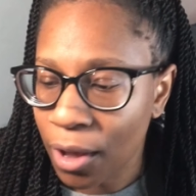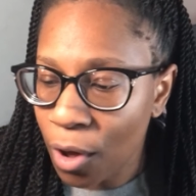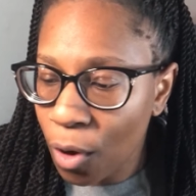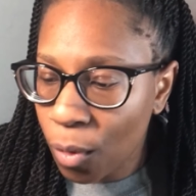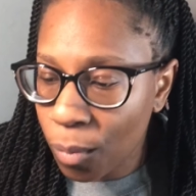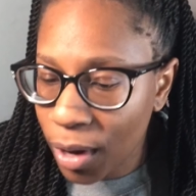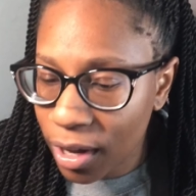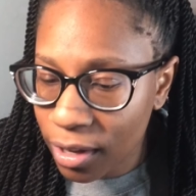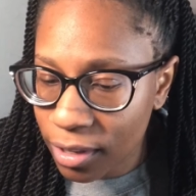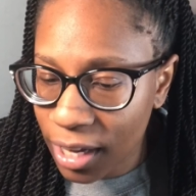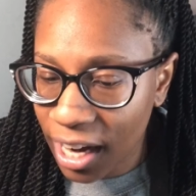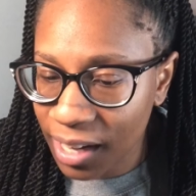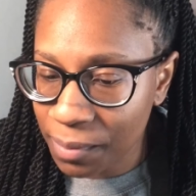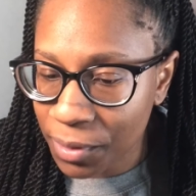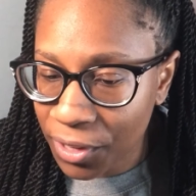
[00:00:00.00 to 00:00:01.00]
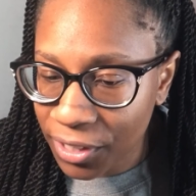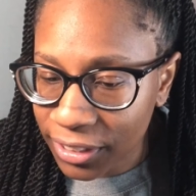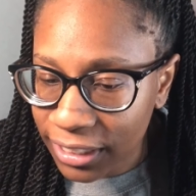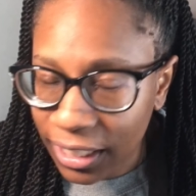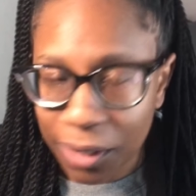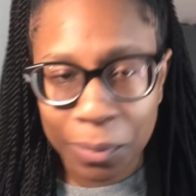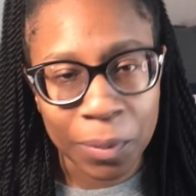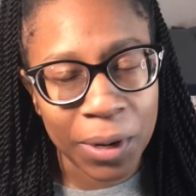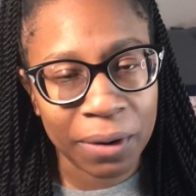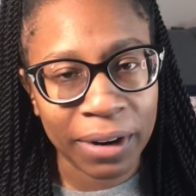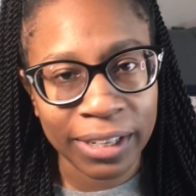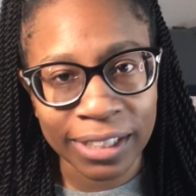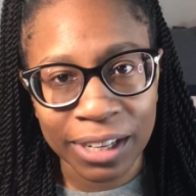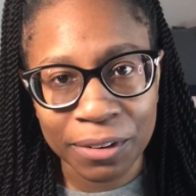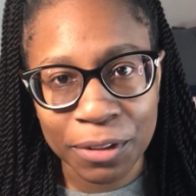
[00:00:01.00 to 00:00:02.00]
Well, I am currently at a point right
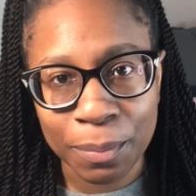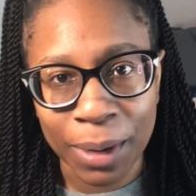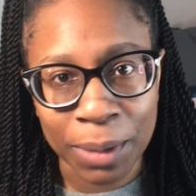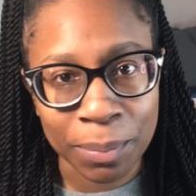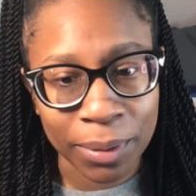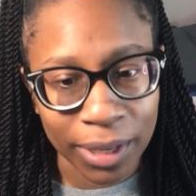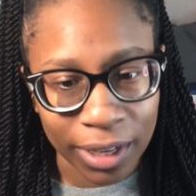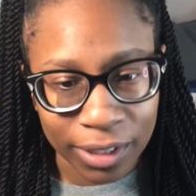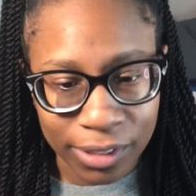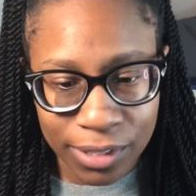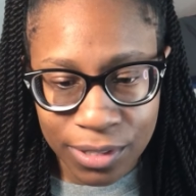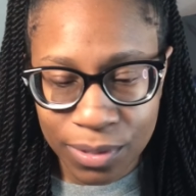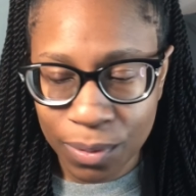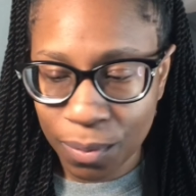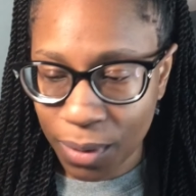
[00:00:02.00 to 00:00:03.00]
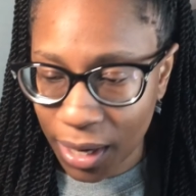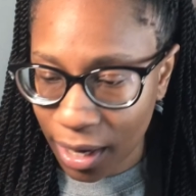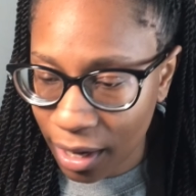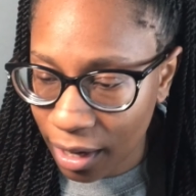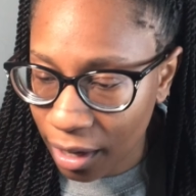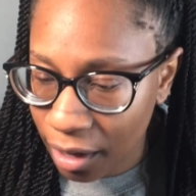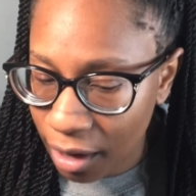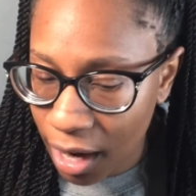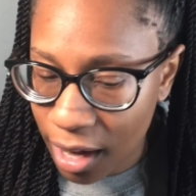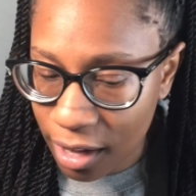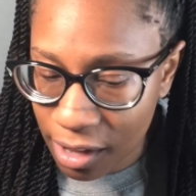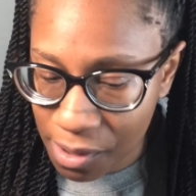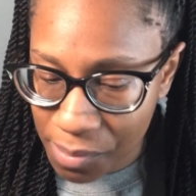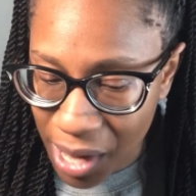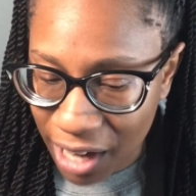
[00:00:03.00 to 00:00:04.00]
now with my planners where
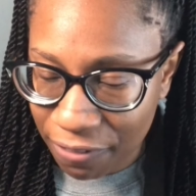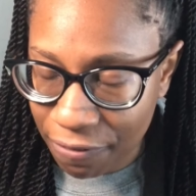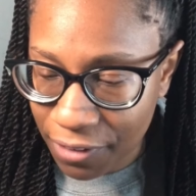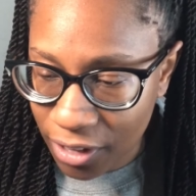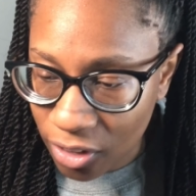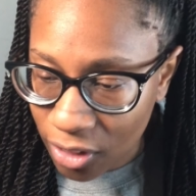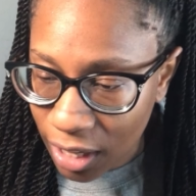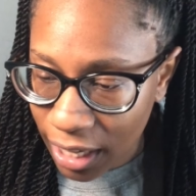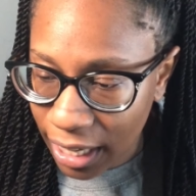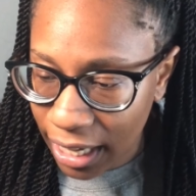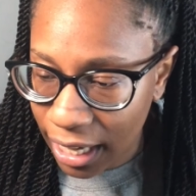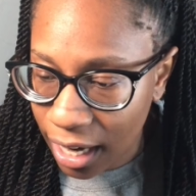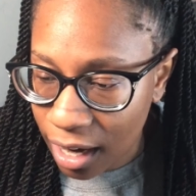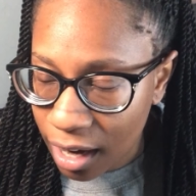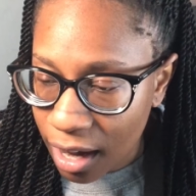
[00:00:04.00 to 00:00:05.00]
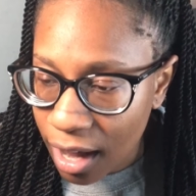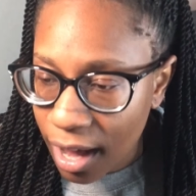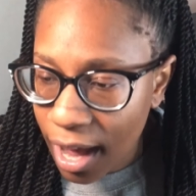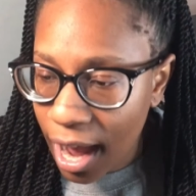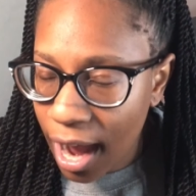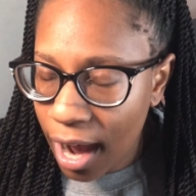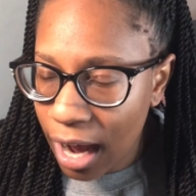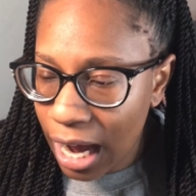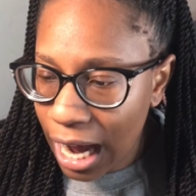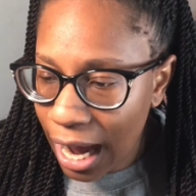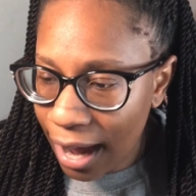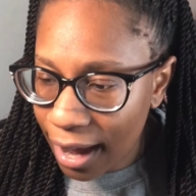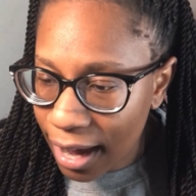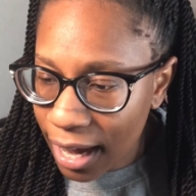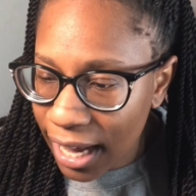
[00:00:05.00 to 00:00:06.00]
I feel like
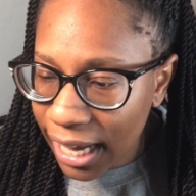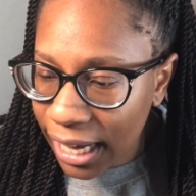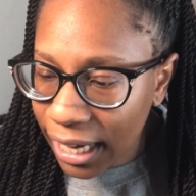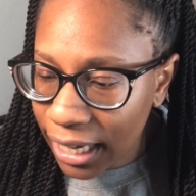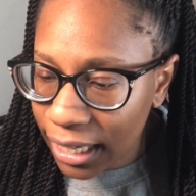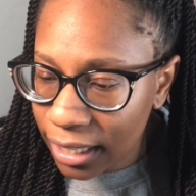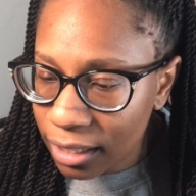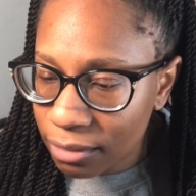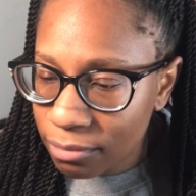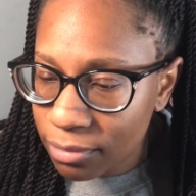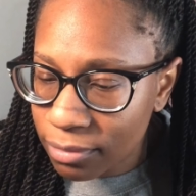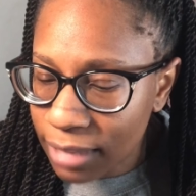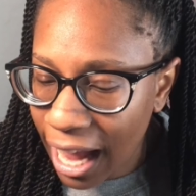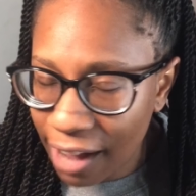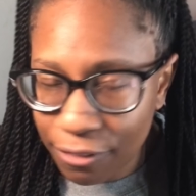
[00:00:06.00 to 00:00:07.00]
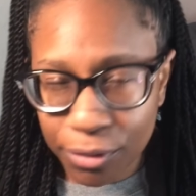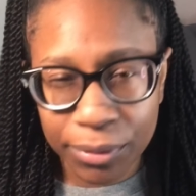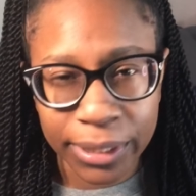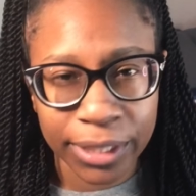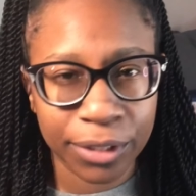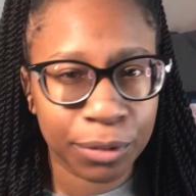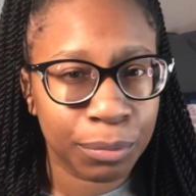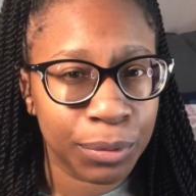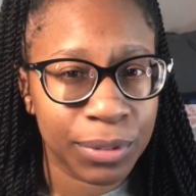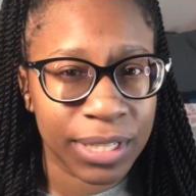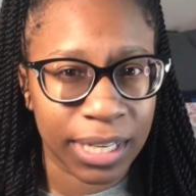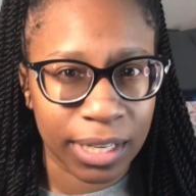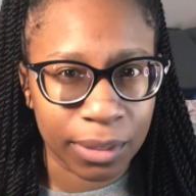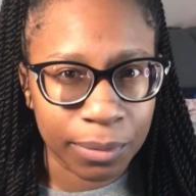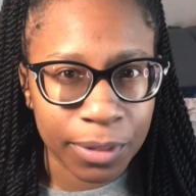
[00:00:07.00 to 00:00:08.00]
I have a really good
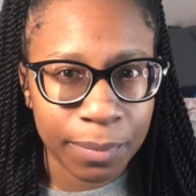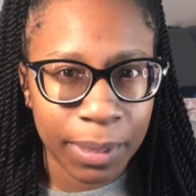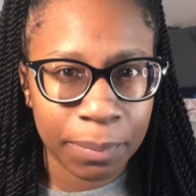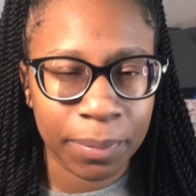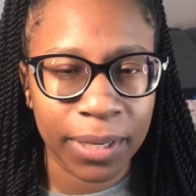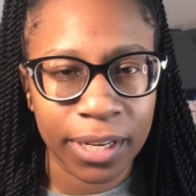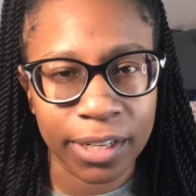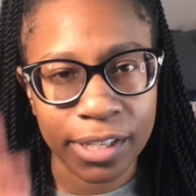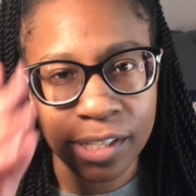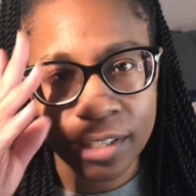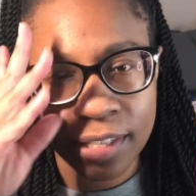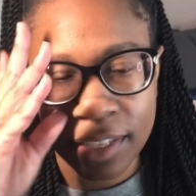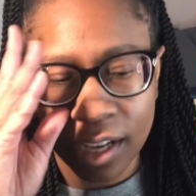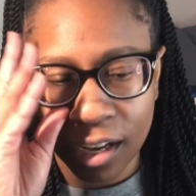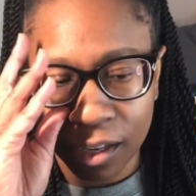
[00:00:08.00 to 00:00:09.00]
routine with my planners.